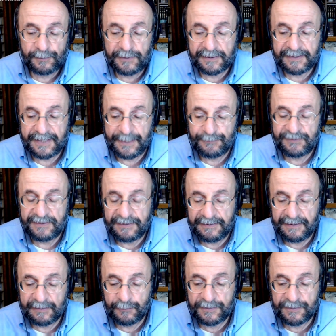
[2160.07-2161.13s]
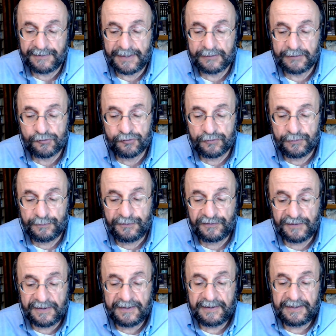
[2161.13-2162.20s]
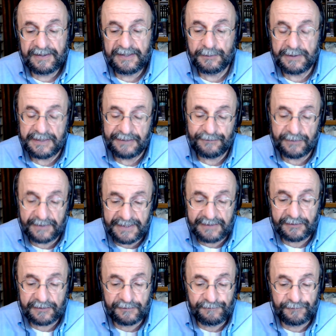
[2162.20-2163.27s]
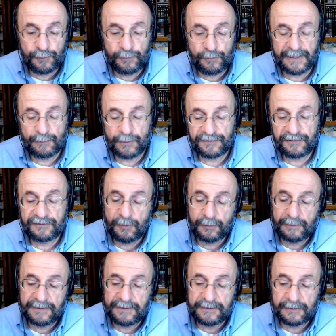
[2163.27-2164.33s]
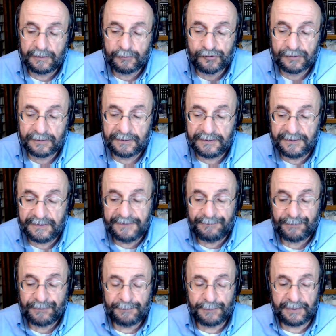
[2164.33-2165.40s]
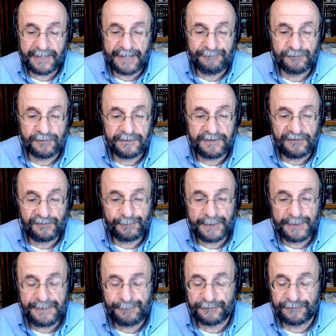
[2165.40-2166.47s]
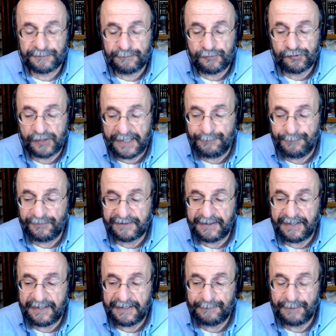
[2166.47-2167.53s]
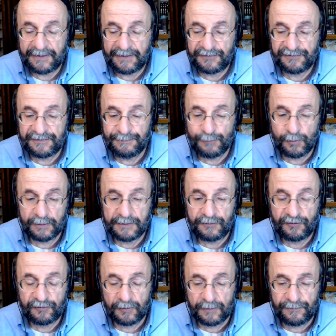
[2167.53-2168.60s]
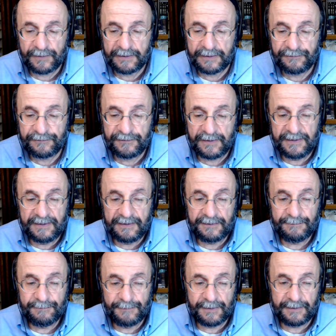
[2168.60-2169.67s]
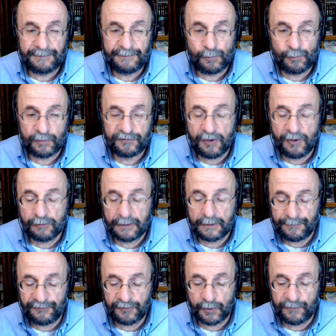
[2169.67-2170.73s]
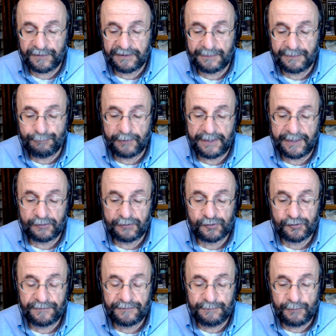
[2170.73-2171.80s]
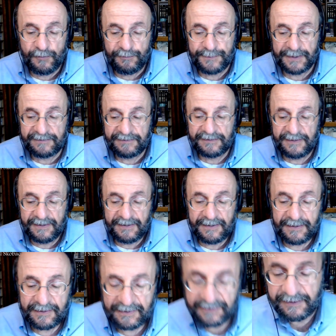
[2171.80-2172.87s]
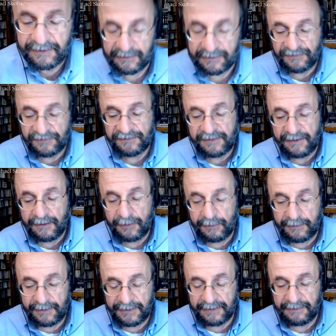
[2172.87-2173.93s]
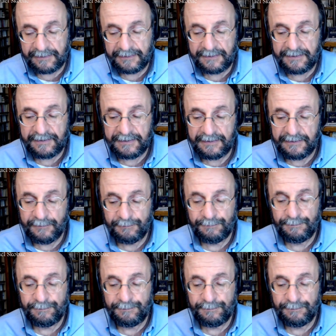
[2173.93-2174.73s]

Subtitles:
when it came to eating with non-Jews. He would even eat food that wasn't totally kosher. But after these people from James came, I guess the more conservative, more Torah observant branch of the movement, he got scared and he